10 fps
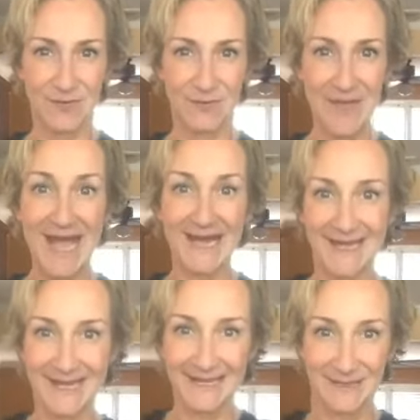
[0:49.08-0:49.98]

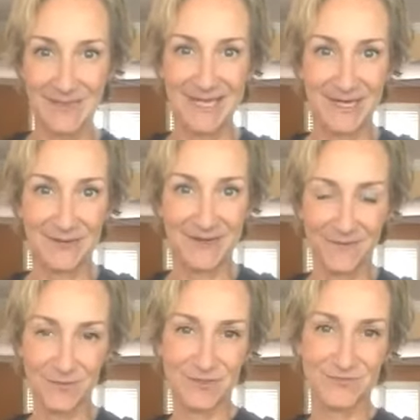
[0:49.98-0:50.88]
panic at the beginning when
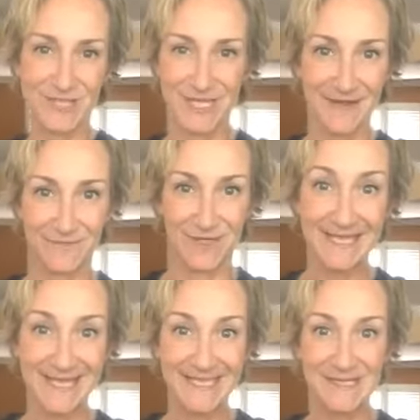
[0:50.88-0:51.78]
everyone was rushing out for
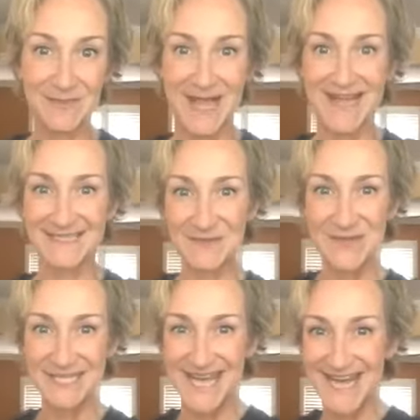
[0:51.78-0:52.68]
cleaning supplies and
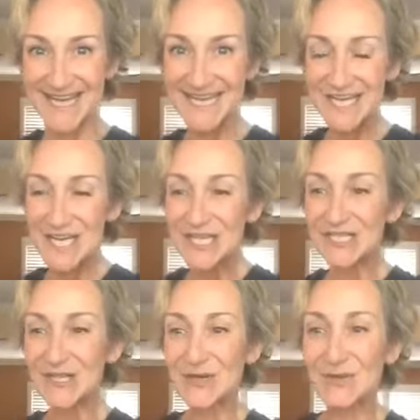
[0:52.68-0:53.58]
whatnot.
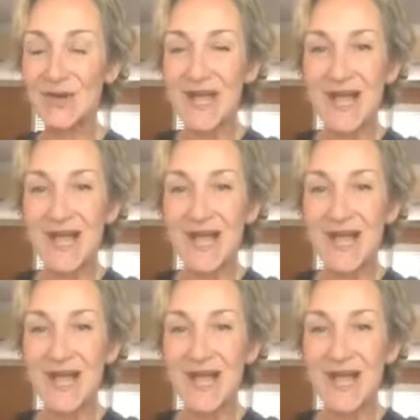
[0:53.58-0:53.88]
So,